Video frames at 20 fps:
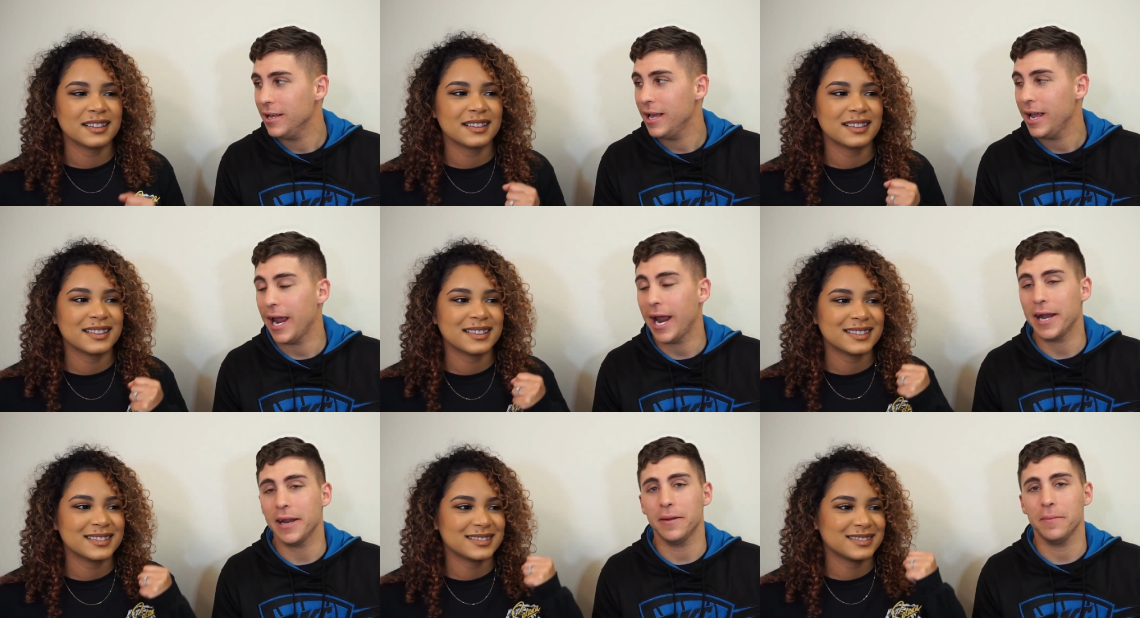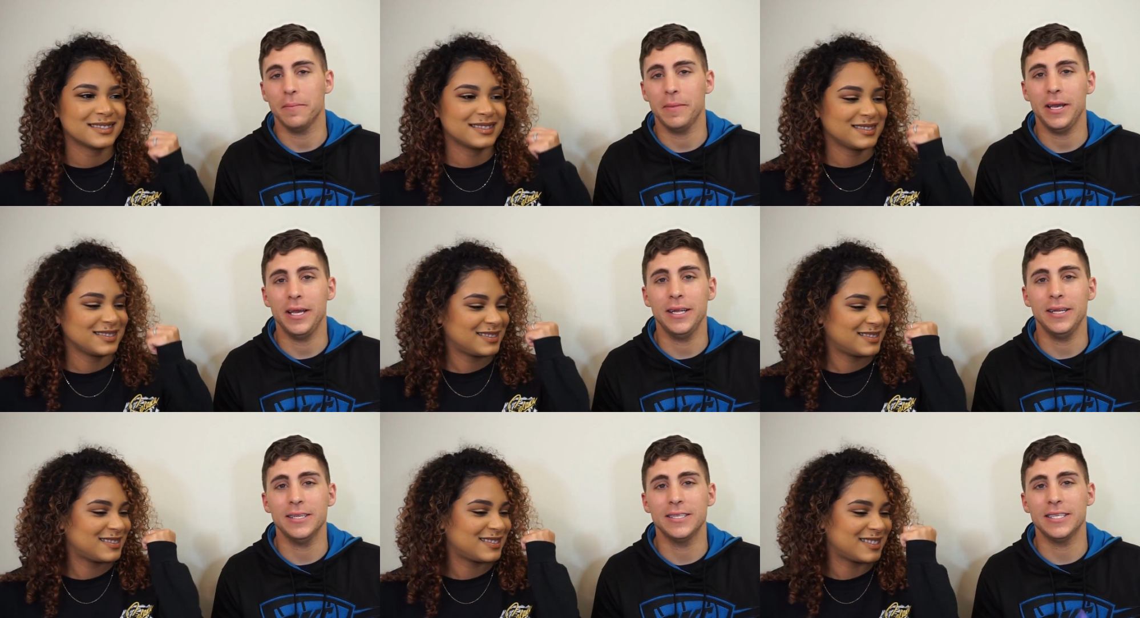Speaker 1: and it
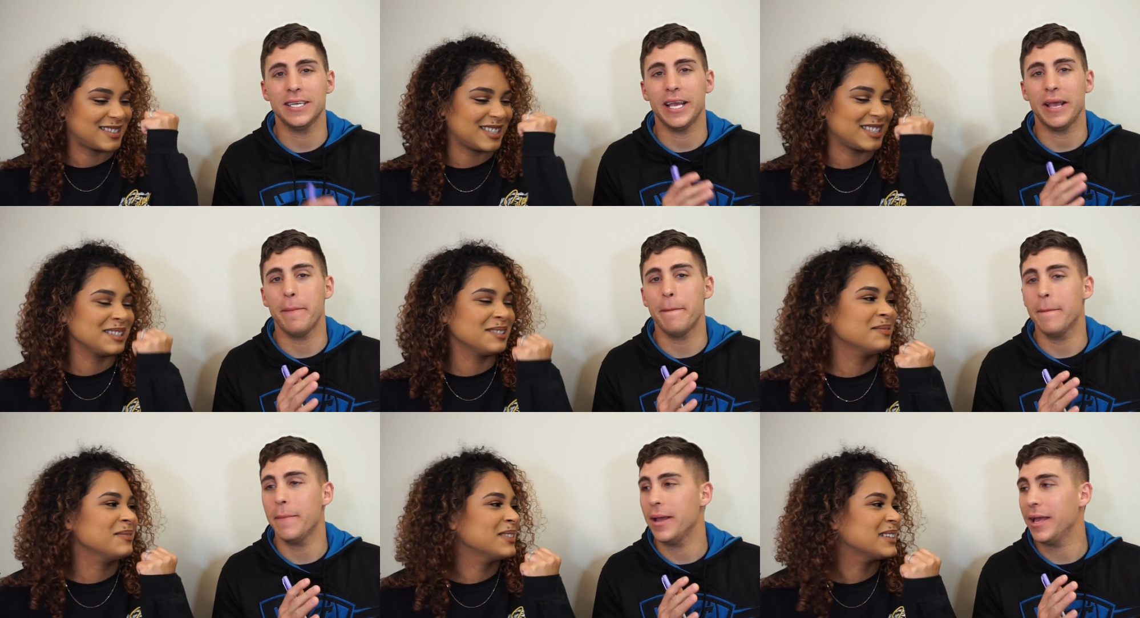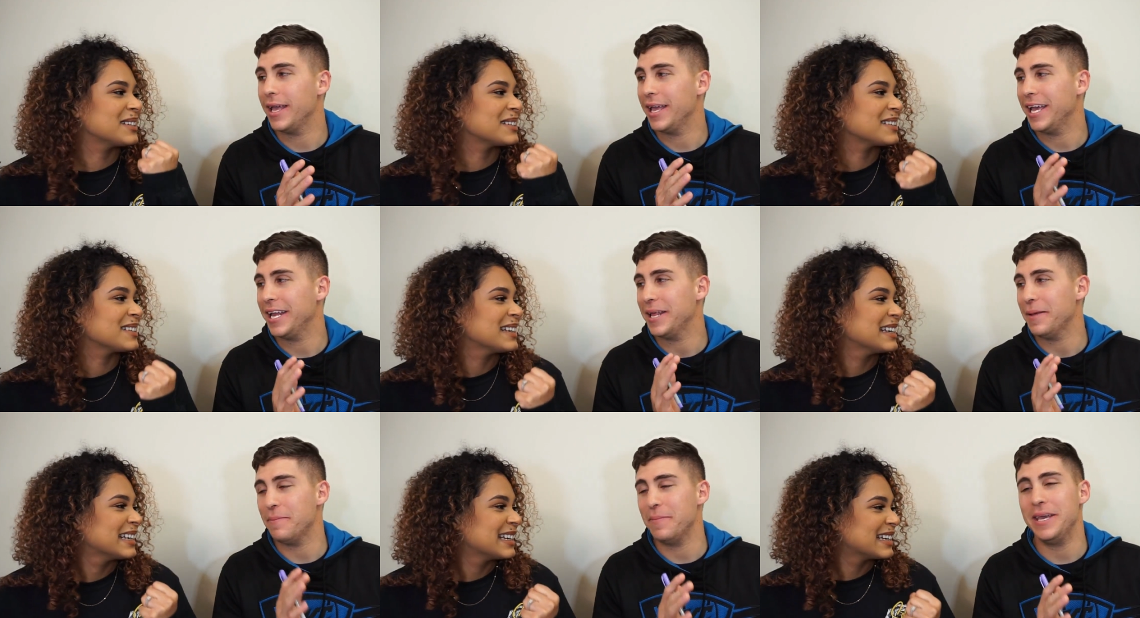means Damn it.
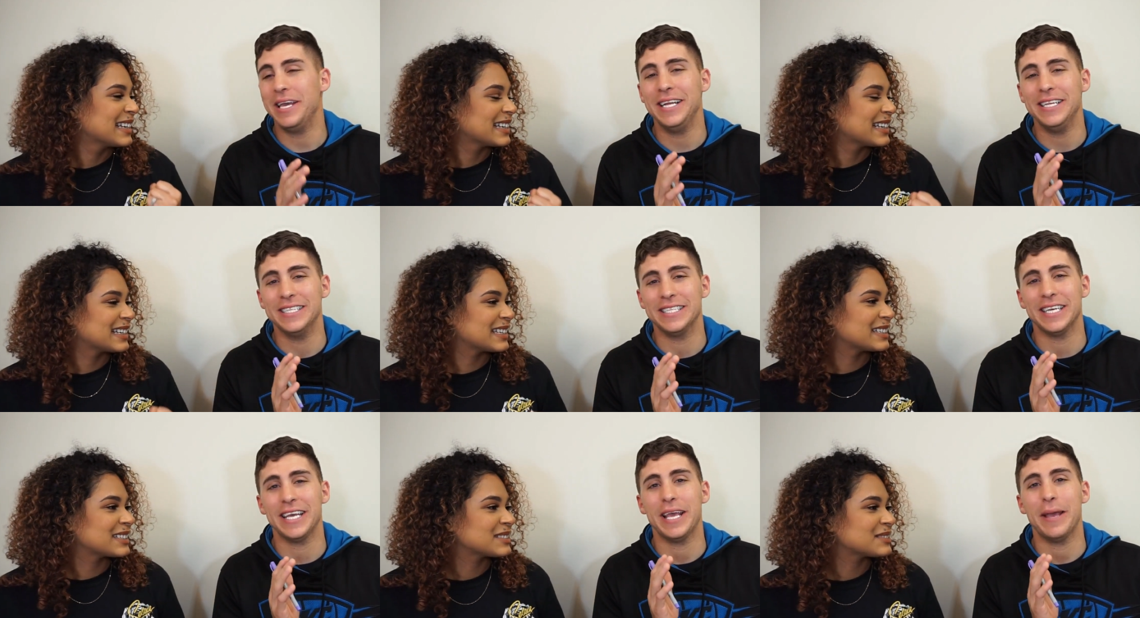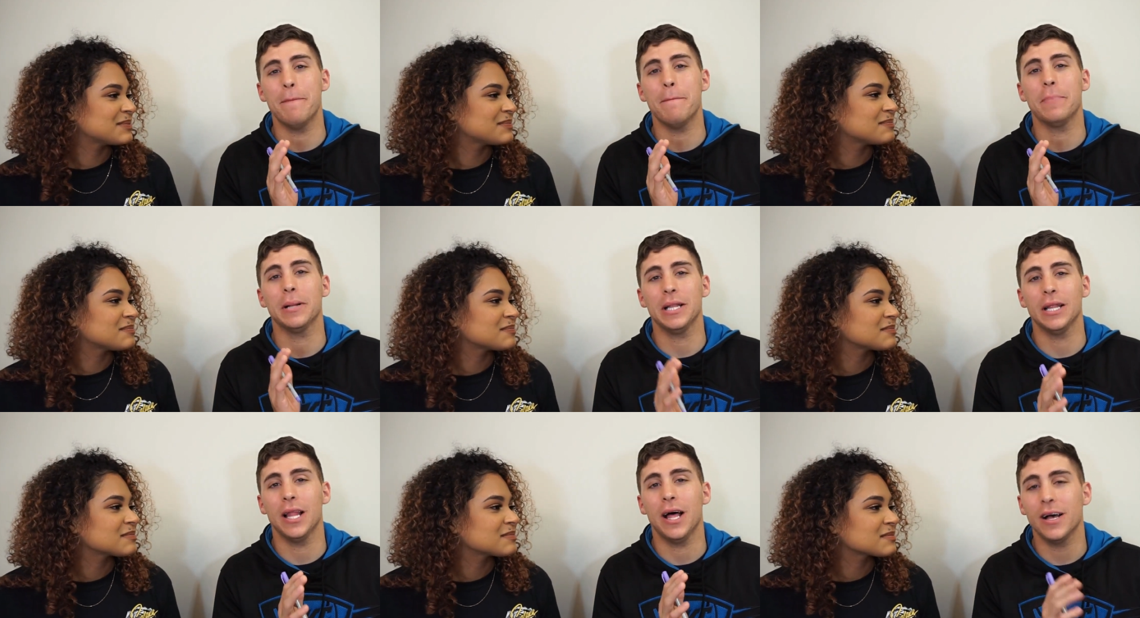and it means
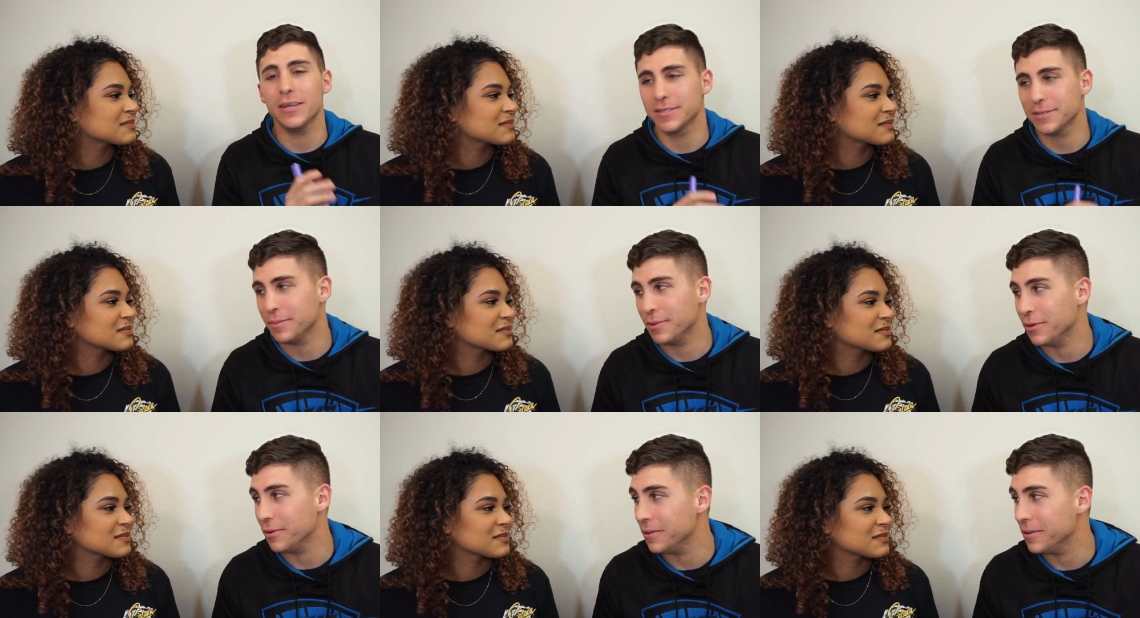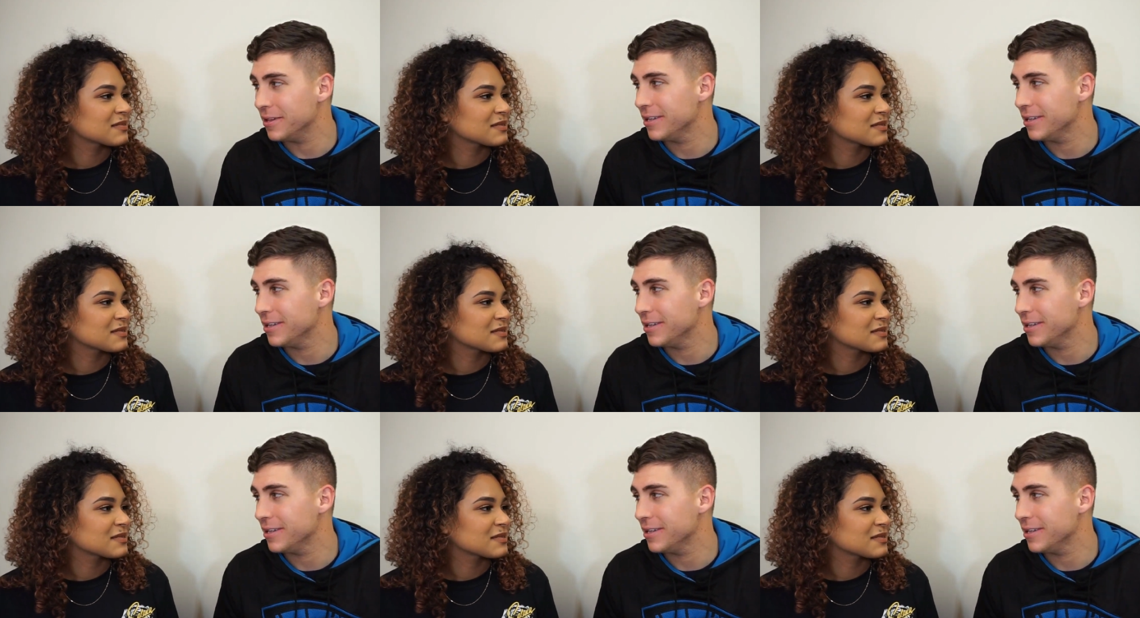implausible.